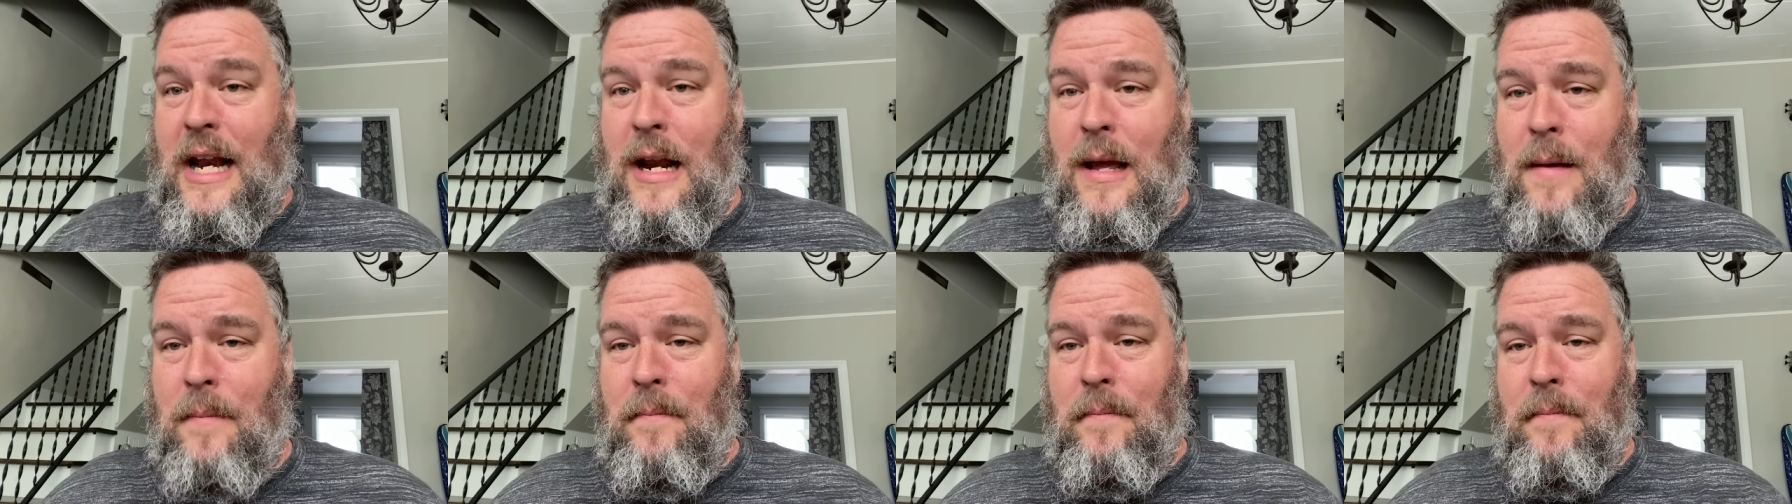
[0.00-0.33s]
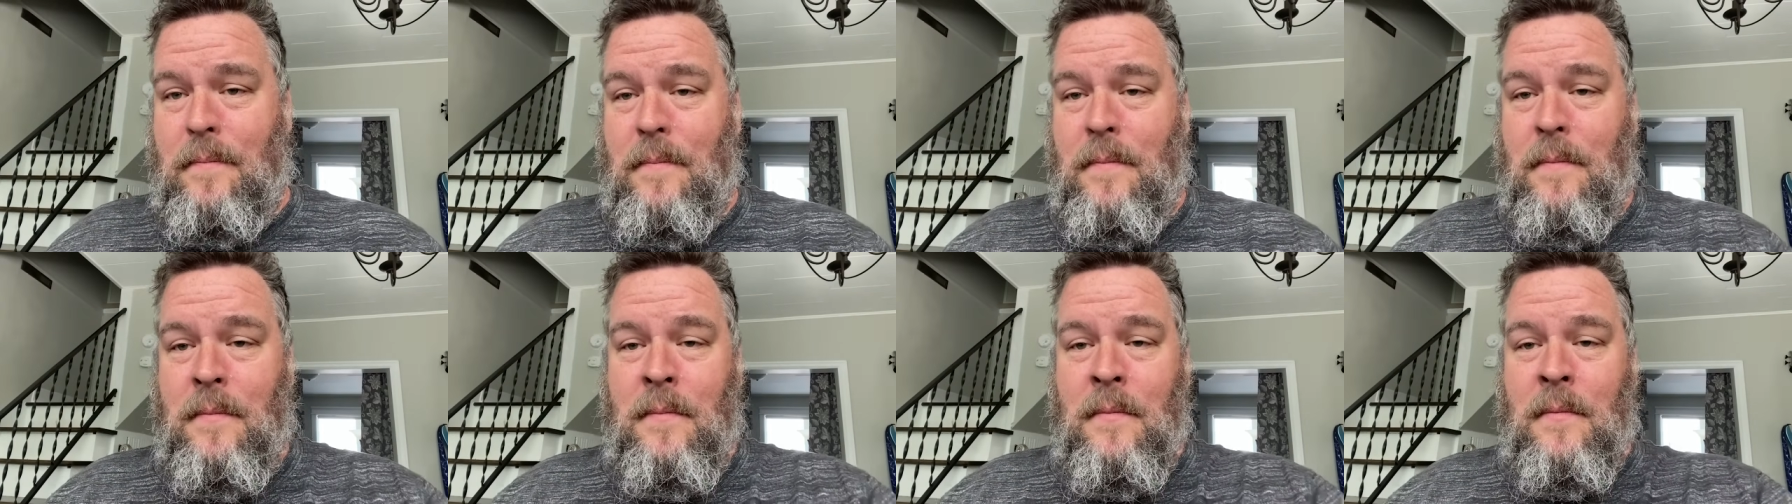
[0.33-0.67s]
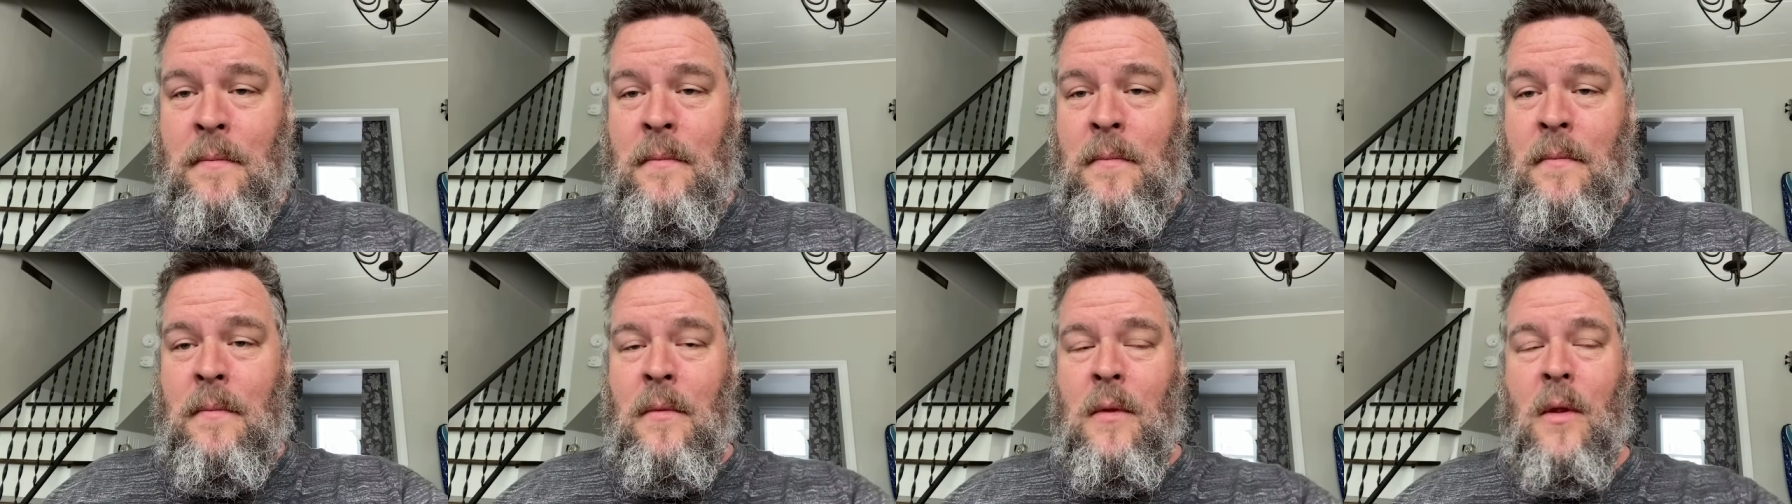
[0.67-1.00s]
up.
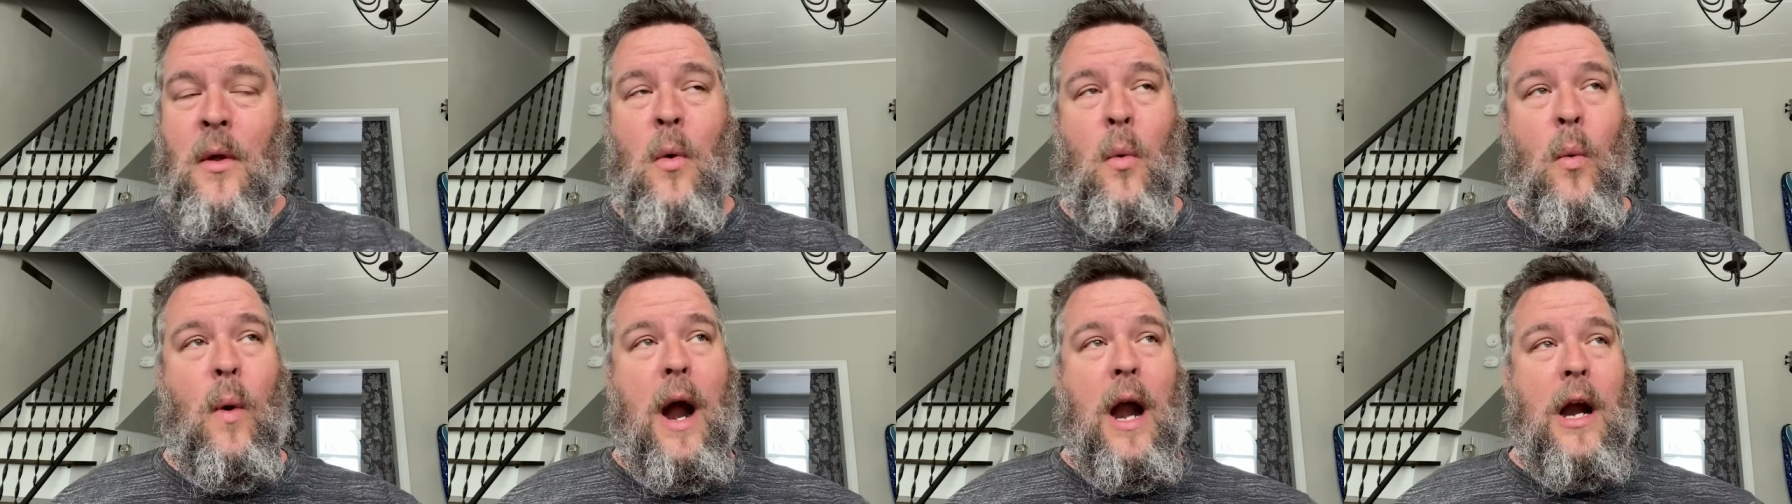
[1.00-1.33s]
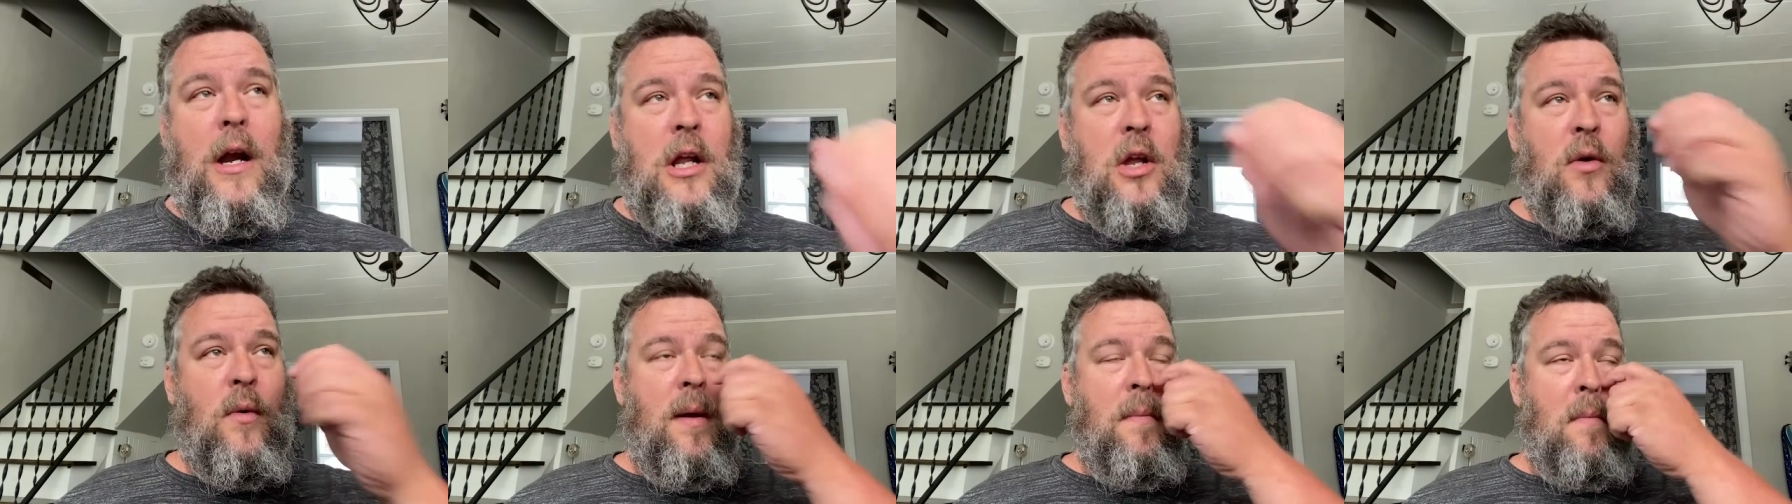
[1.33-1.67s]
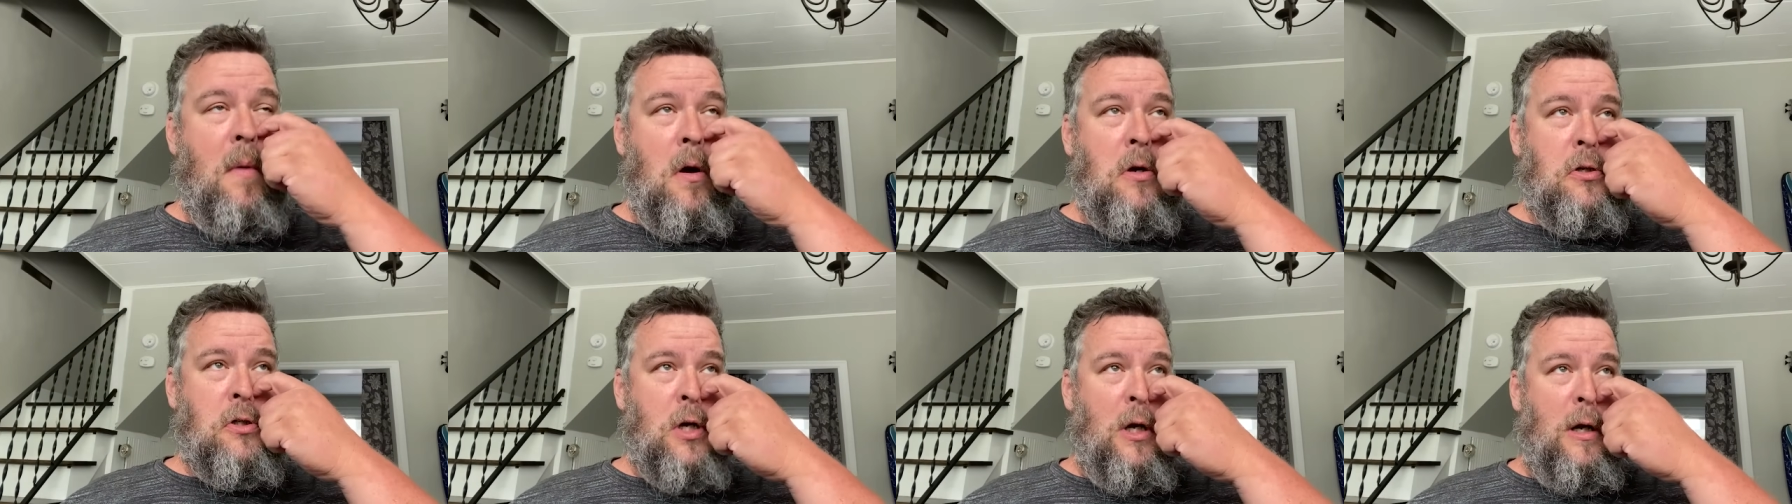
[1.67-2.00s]
Why are you
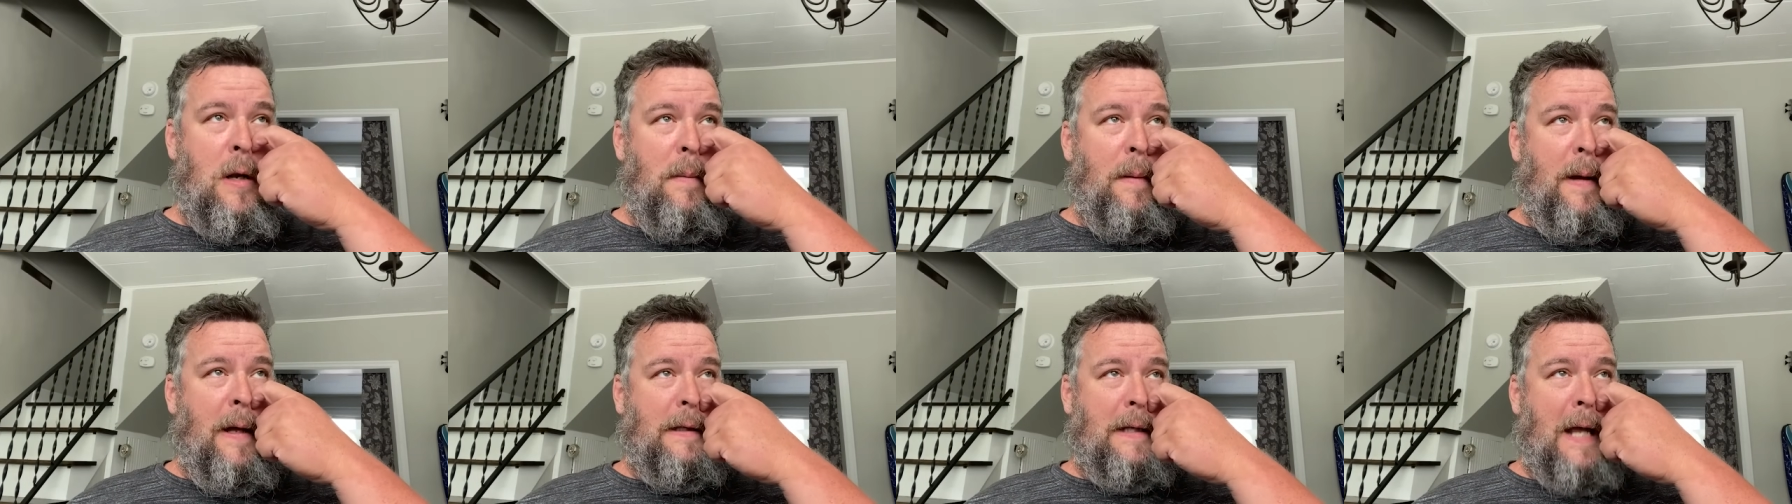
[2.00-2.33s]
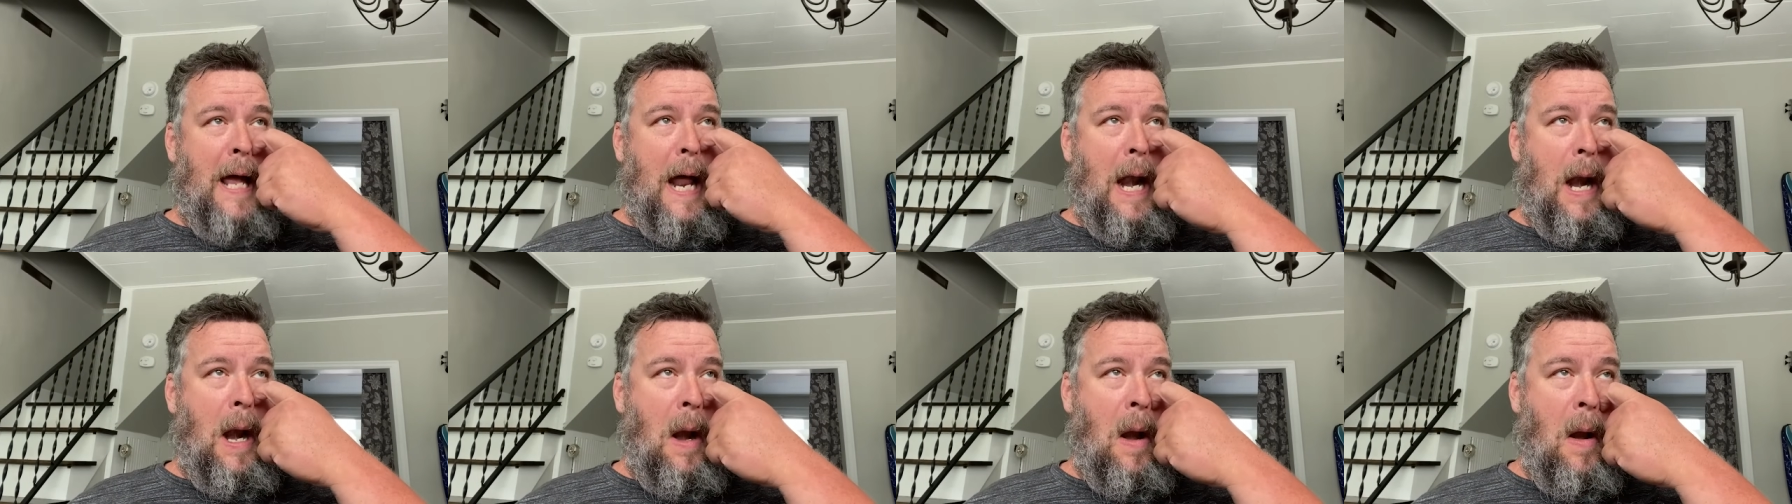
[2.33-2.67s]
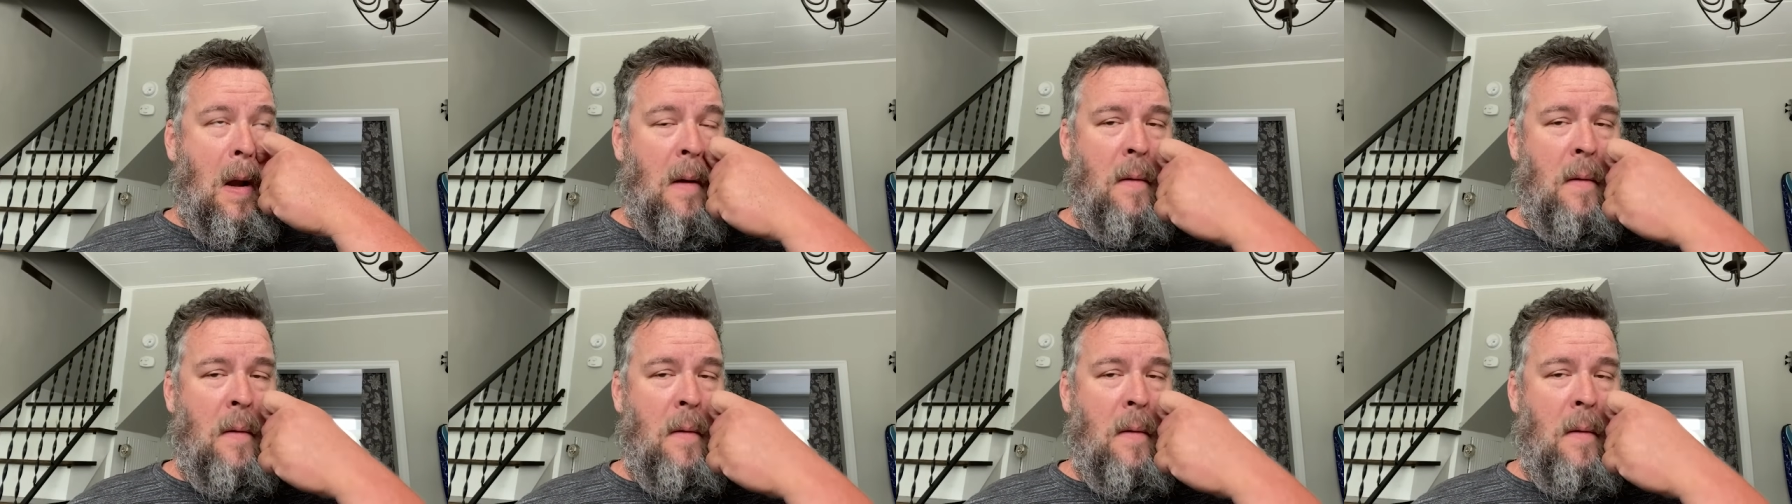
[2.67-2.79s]
emotional about that?